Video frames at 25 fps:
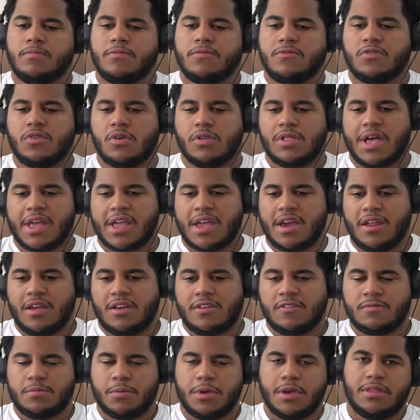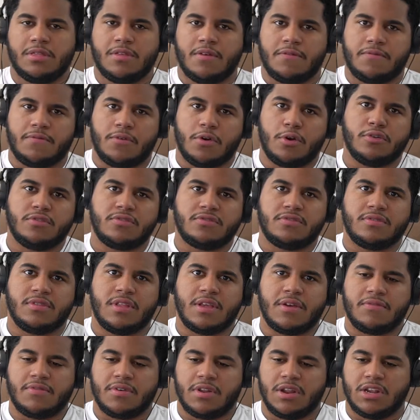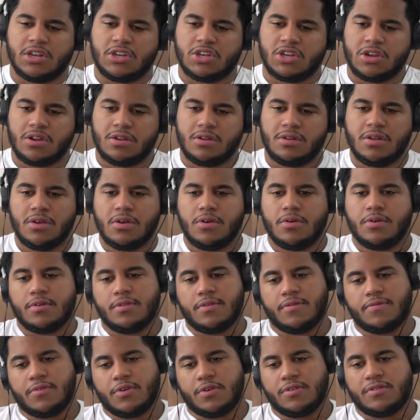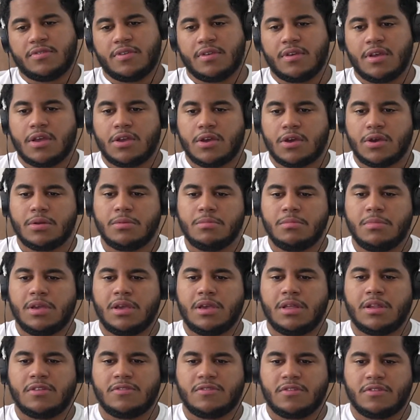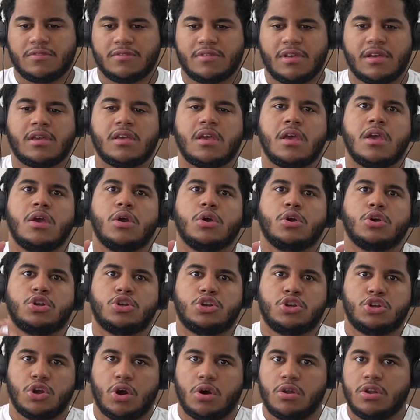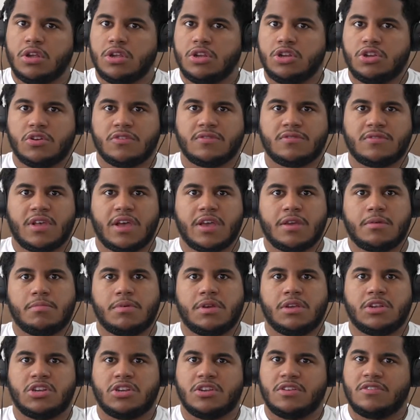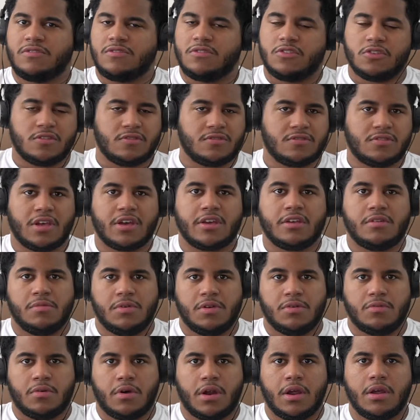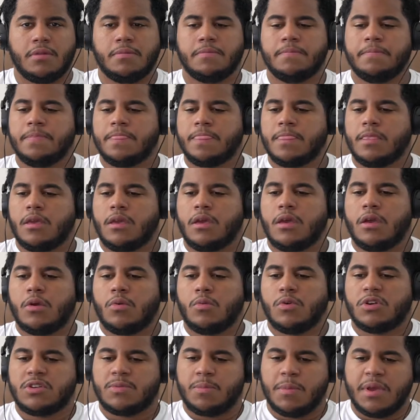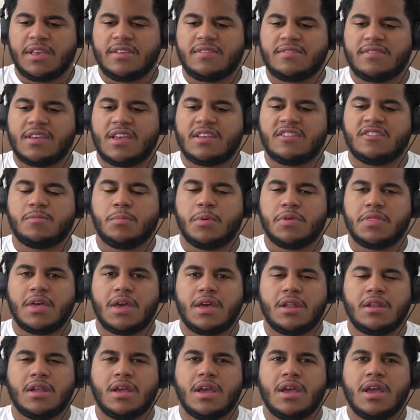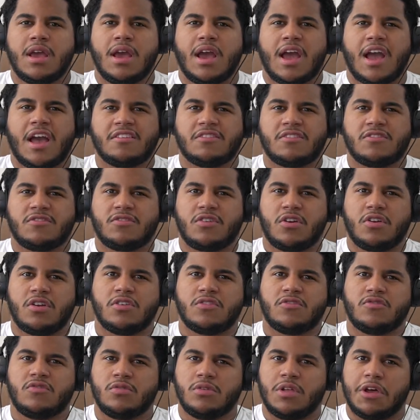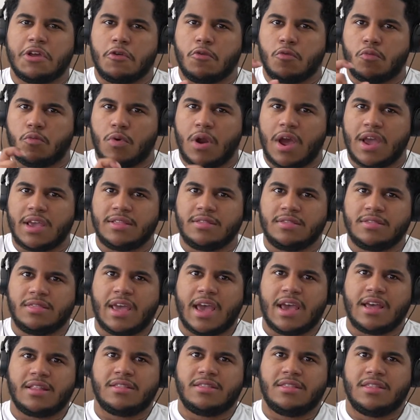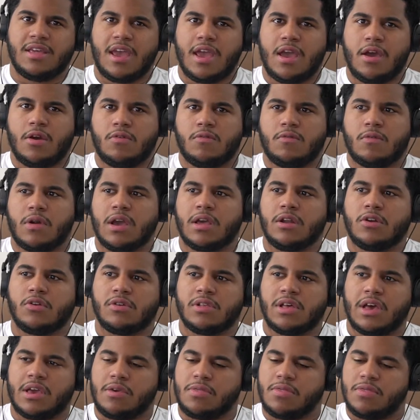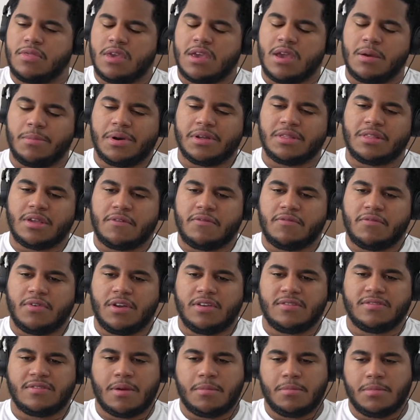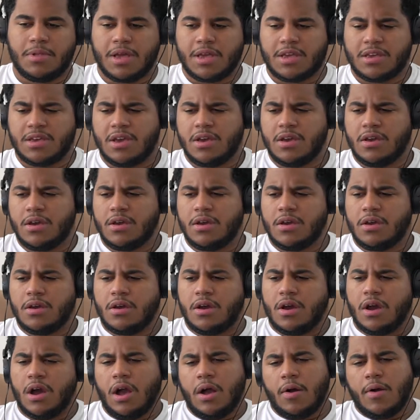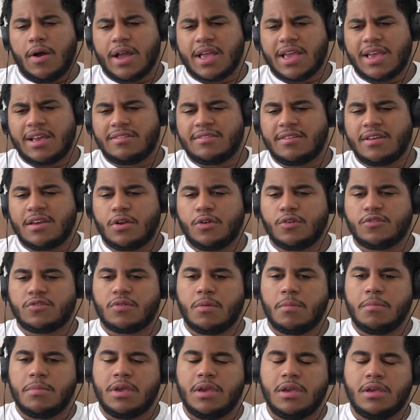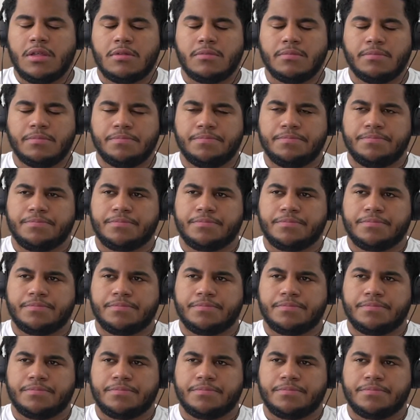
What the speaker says: So like I explained, the first definition or the first thing it could mean is just like, Shawty just like me. She's just like me, right? Which makes sense. But then as I started to write that down, right? Or think about that phrase, I'm like, oh, I guess it could also mean